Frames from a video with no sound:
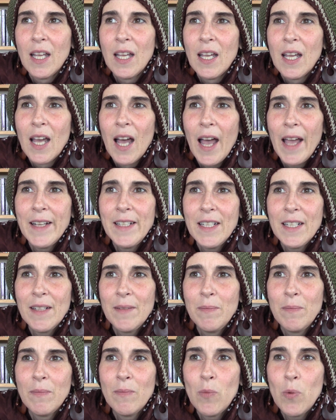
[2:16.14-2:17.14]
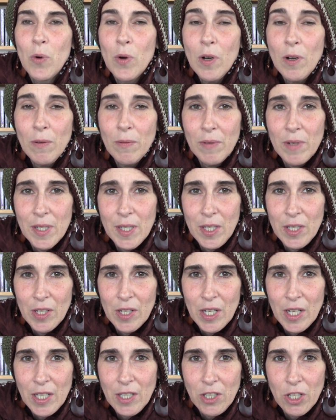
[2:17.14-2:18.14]
I did more
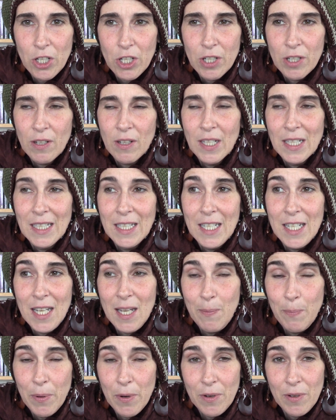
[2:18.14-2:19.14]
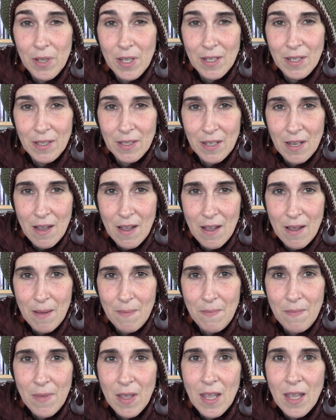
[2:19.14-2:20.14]
research, deeper this
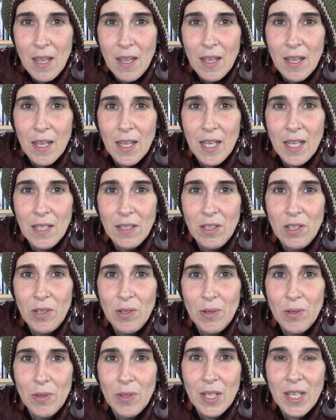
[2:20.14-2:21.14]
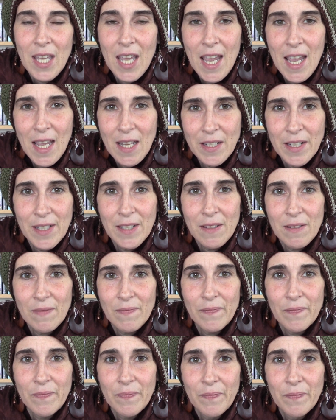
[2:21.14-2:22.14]
time, into the Canon
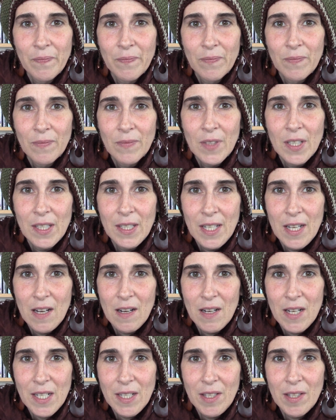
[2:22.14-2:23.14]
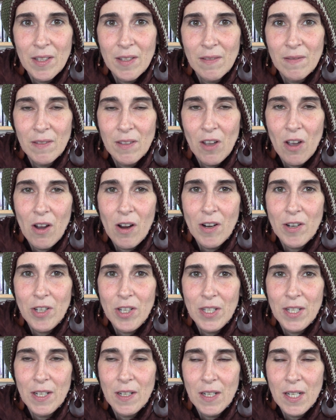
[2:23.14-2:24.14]
series, the R
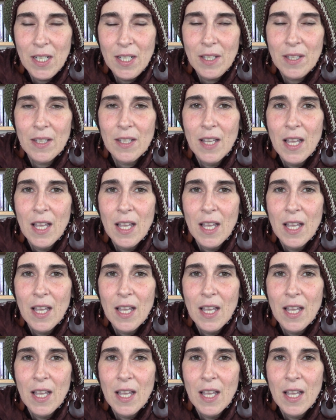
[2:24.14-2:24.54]
series.